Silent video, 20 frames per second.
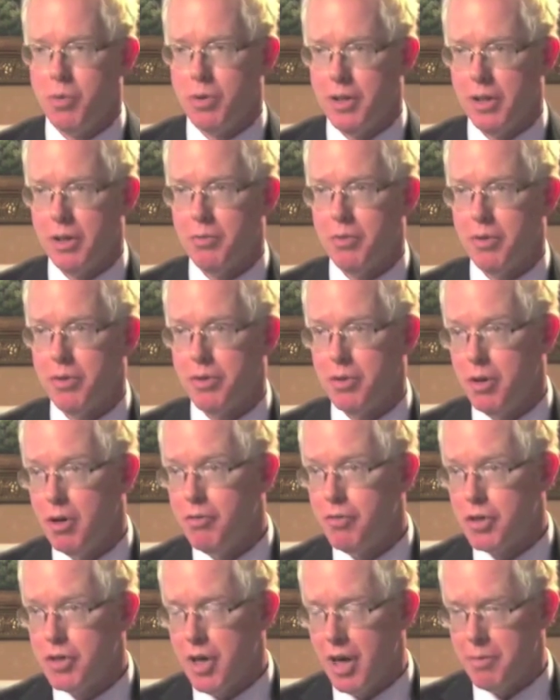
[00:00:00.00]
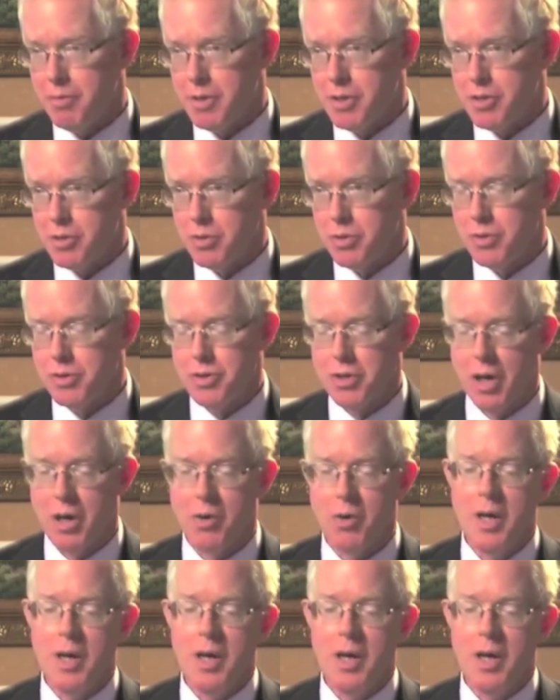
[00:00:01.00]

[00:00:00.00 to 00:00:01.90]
dealing with an overtime issue. So